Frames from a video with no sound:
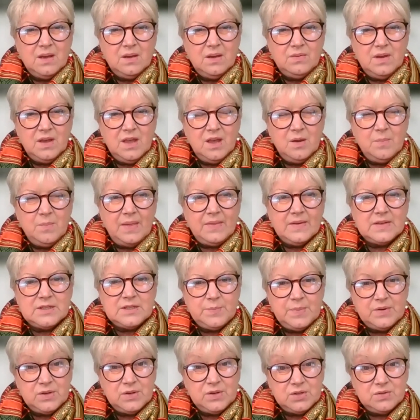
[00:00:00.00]
thinking about their
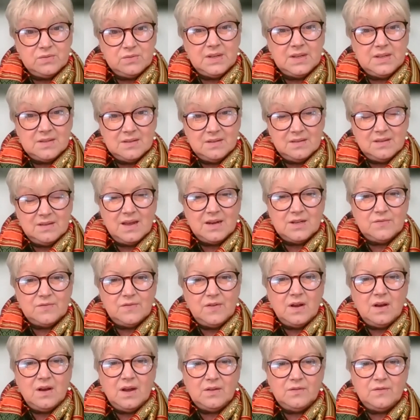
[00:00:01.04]
spiritual needs at the end of
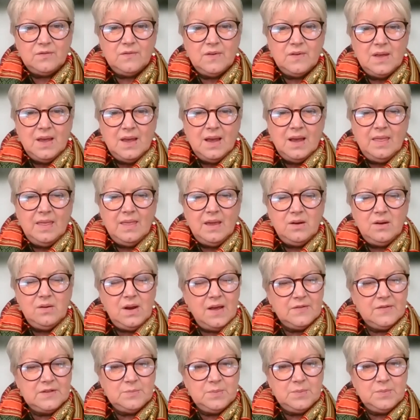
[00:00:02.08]
life. And they don't
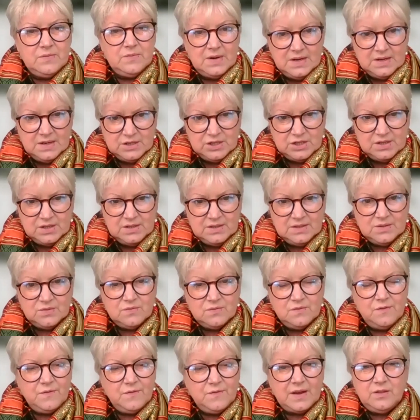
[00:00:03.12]
have to be religious or
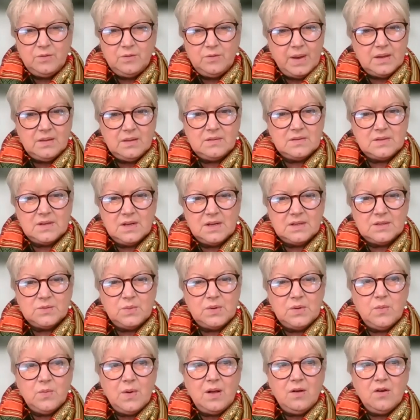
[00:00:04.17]
faith-based needs.
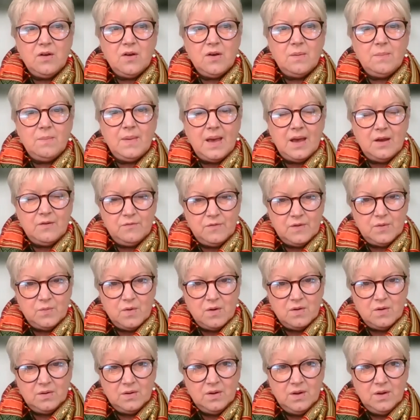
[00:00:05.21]
We welcome
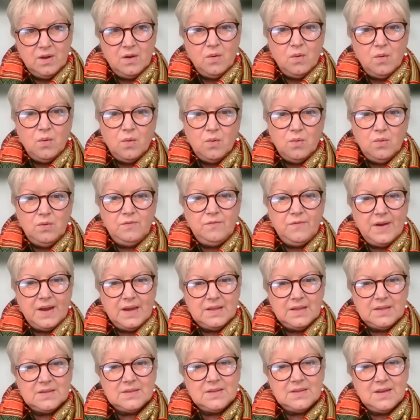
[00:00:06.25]
everyone, all
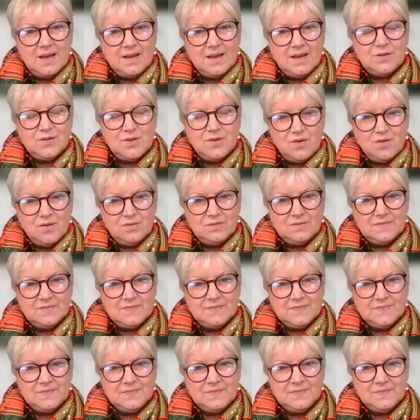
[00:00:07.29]
faiths and none.